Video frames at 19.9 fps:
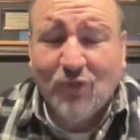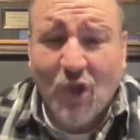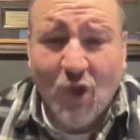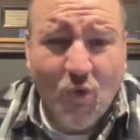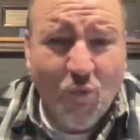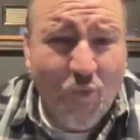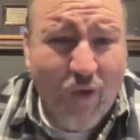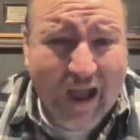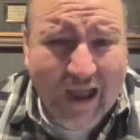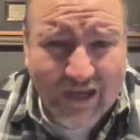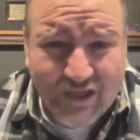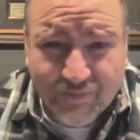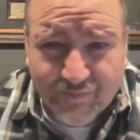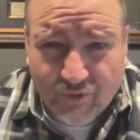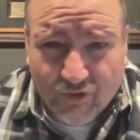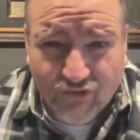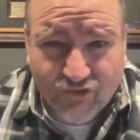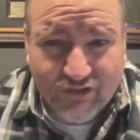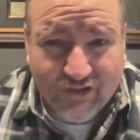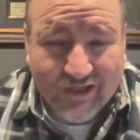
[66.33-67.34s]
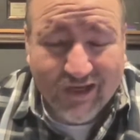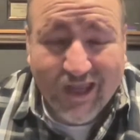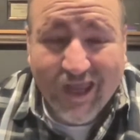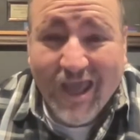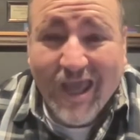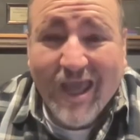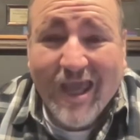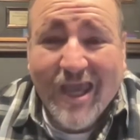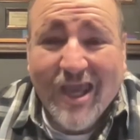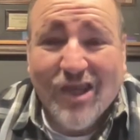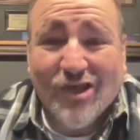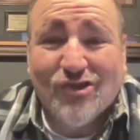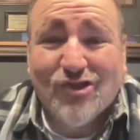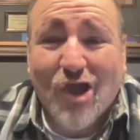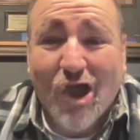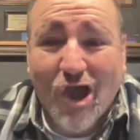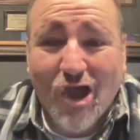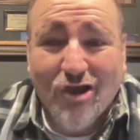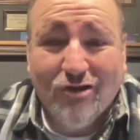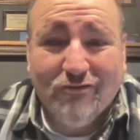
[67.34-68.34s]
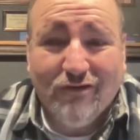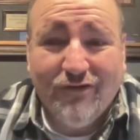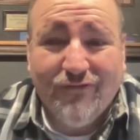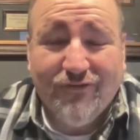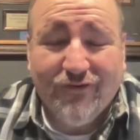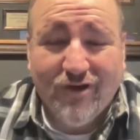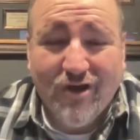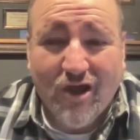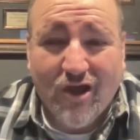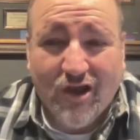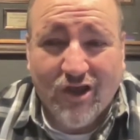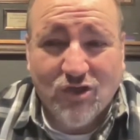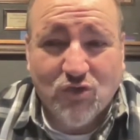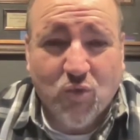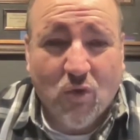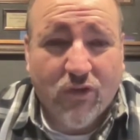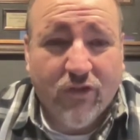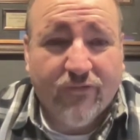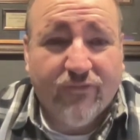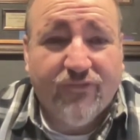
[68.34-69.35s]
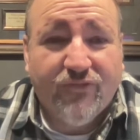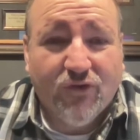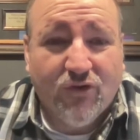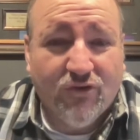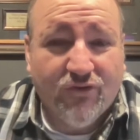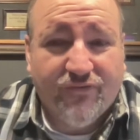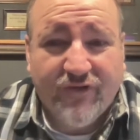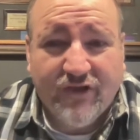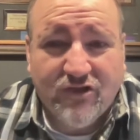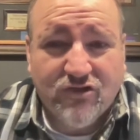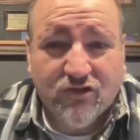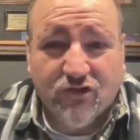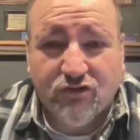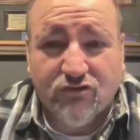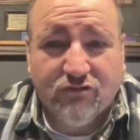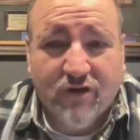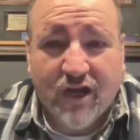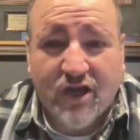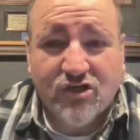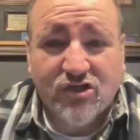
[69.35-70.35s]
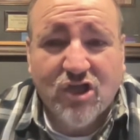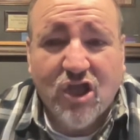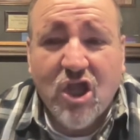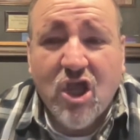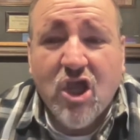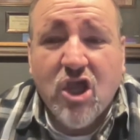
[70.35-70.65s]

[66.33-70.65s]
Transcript: A wise person is hungry for knowledge while the fool feeds on trash.